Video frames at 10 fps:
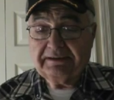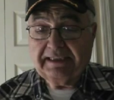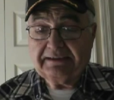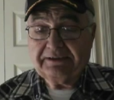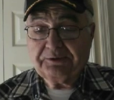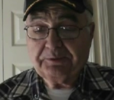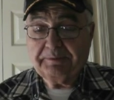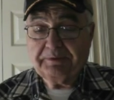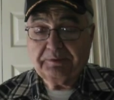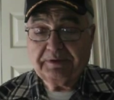Dallas
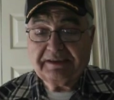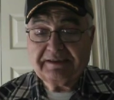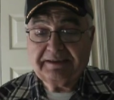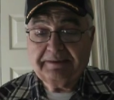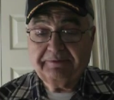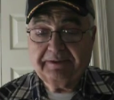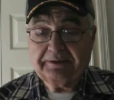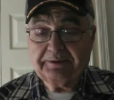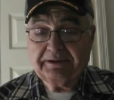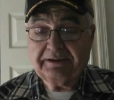woman was asleep
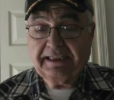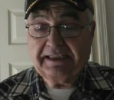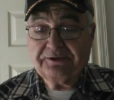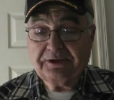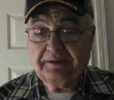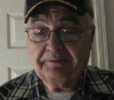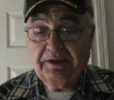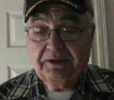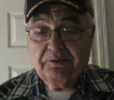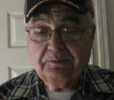following her night job
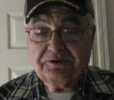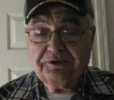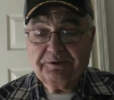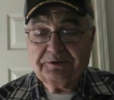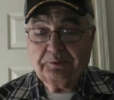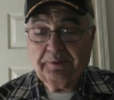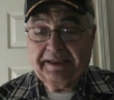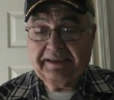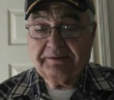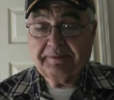when she was
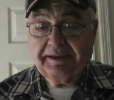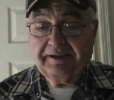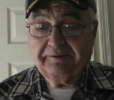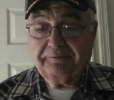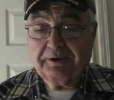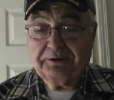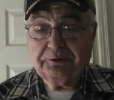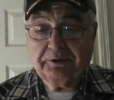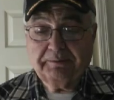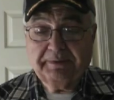awakened by her front
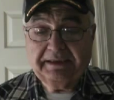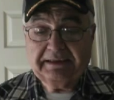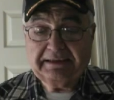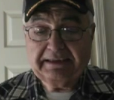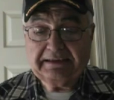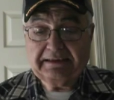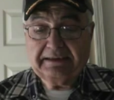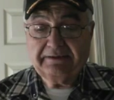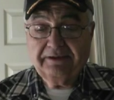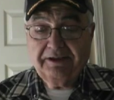door being kicked
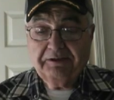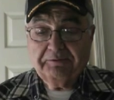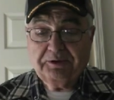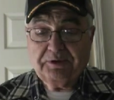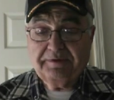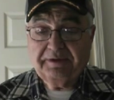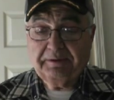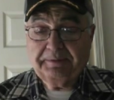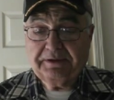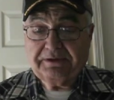in. Retrieving her
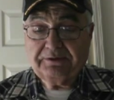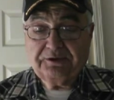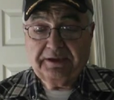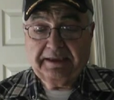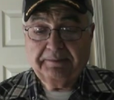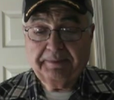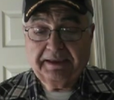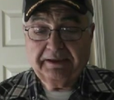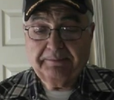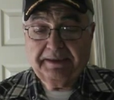pistol she kept
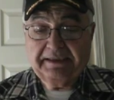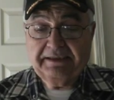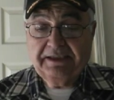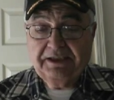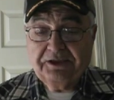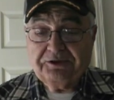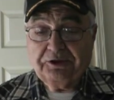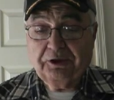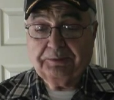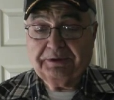by her bed. She
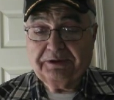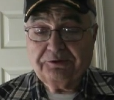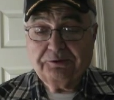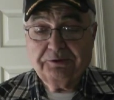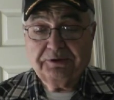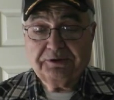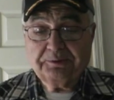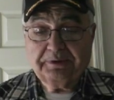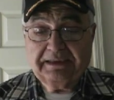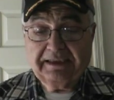hoped the intruders
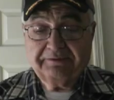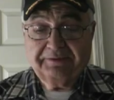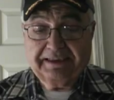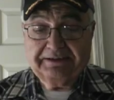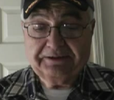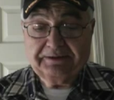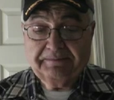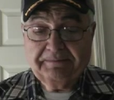would not find her.